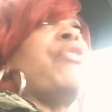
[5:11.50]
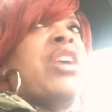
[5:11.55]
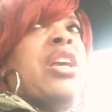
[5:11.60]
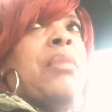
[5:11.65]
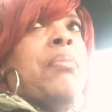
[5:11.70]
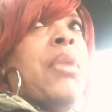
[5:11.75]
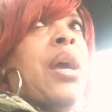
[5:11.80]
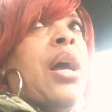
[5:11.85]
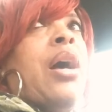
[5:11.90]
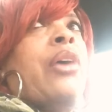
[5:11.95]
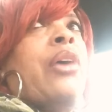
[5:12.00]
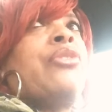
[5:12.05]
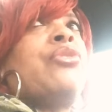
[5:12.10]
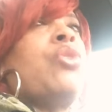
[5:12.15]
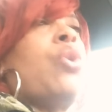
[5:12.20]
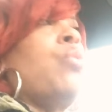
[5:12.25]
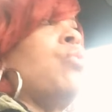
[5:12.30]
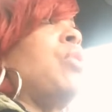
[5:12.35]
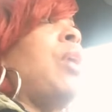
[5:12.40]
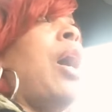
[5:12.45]
females,
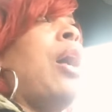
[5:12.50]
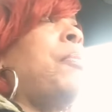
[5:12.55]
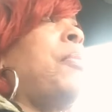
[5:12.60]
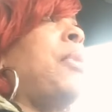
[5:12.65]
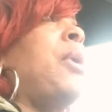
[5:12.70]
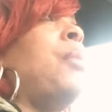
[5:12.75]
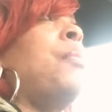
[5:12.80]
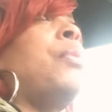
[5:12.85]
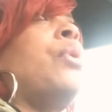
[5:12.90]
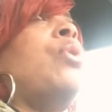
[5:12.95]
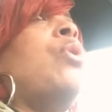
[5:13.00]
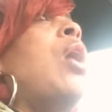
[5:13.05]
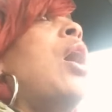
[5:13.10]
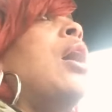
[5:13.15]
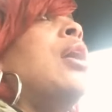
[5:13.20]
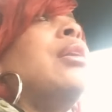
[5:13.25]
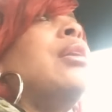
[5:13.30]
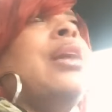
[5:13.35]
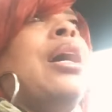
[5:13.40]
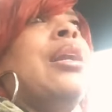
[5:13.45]
no young people,
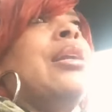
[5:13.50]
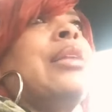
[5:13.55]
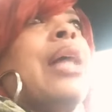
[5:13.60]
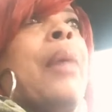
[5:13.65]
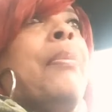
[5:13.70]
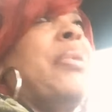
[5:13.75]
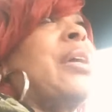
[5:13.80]
none of that,